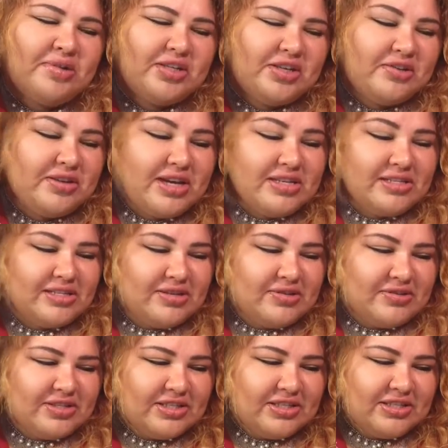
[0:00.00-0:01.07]
Can you guys
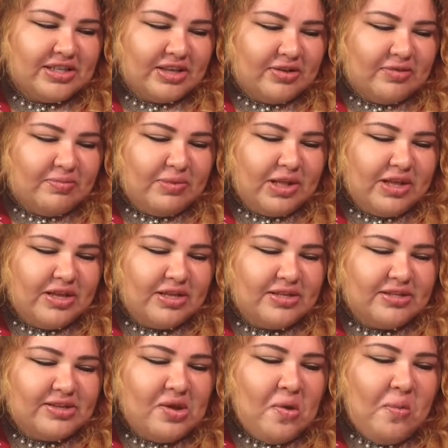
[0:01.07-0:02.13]
still
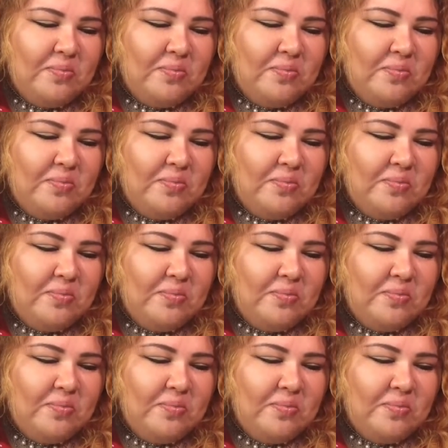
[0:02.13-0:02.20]
please?